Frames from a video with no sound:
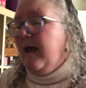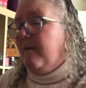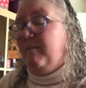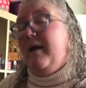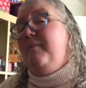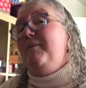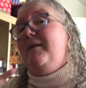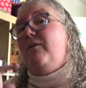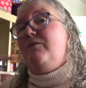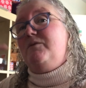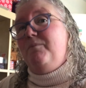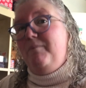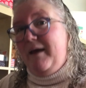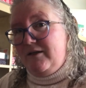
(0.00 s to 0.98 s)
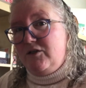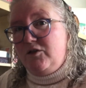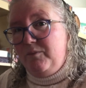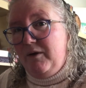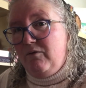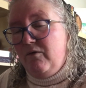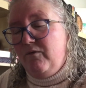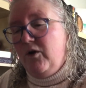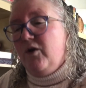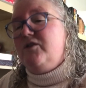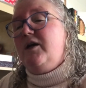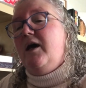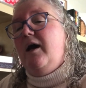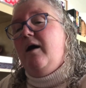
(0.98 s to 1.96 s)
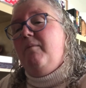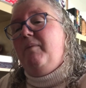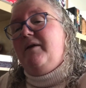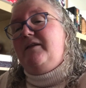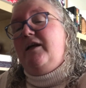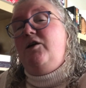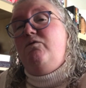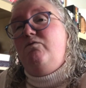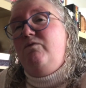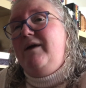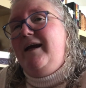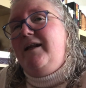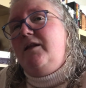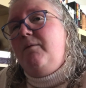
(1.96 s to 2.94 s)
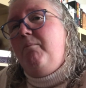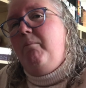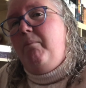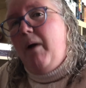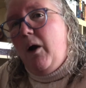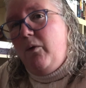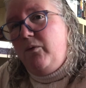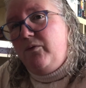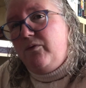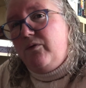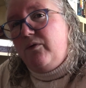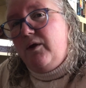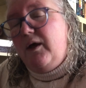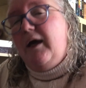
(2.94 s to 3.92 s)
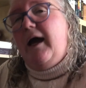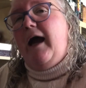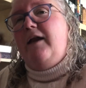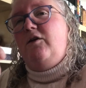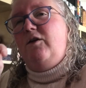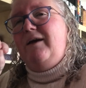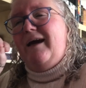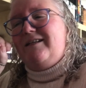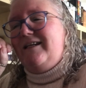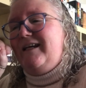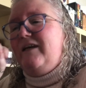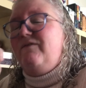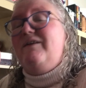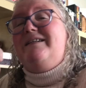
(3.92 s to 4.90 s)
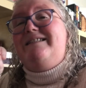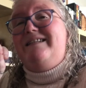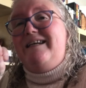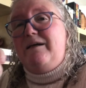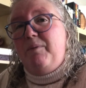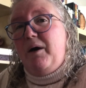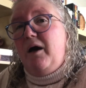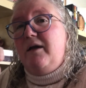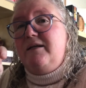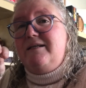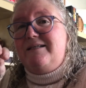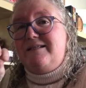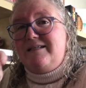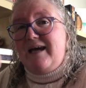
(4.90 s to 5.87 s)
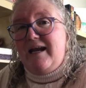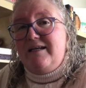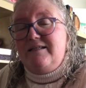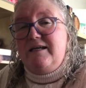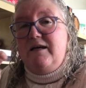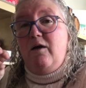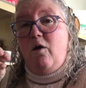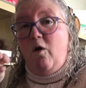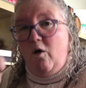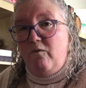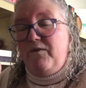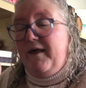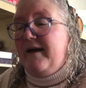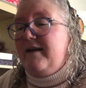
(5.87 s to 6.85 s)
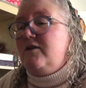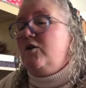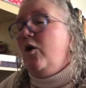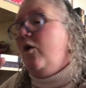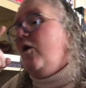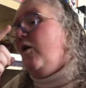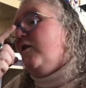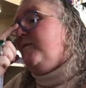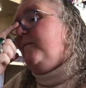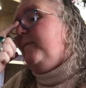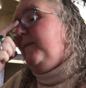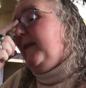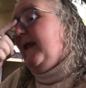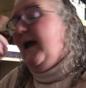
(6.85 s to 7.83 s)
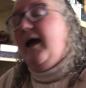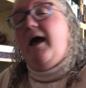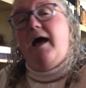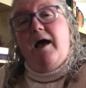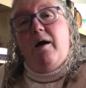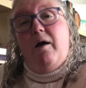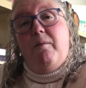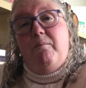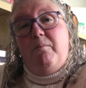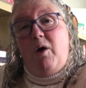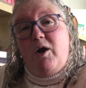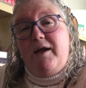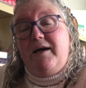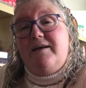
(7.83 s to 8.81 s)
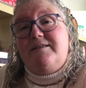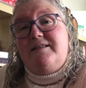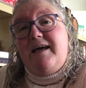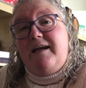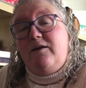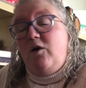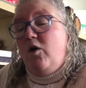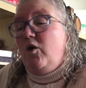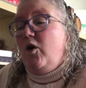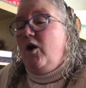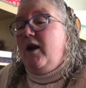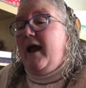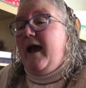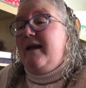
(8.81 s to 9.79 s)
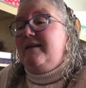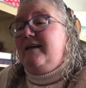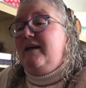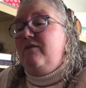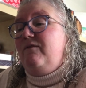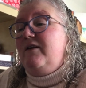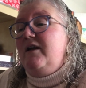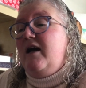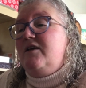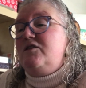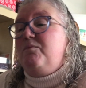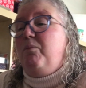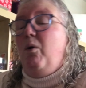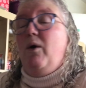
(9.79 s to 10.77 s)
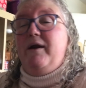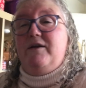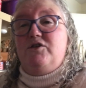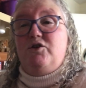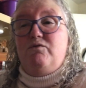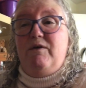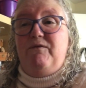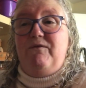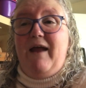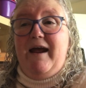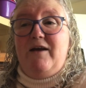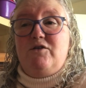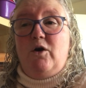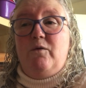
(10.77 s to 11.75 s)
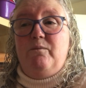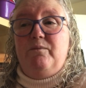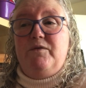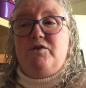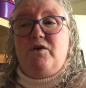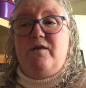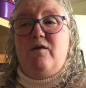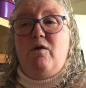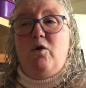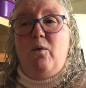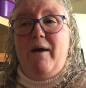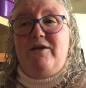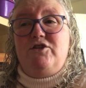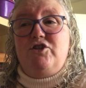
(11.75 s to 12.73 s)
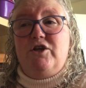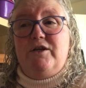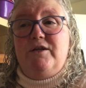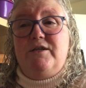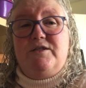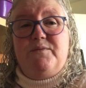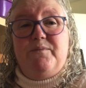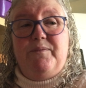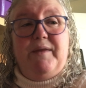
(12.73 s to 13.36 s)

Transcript: Maybe that was meant to be reversed. But then you read them both and you can get an even deeper understanding of that card. Monica has then gone on and given us points to reflect on. So there are questions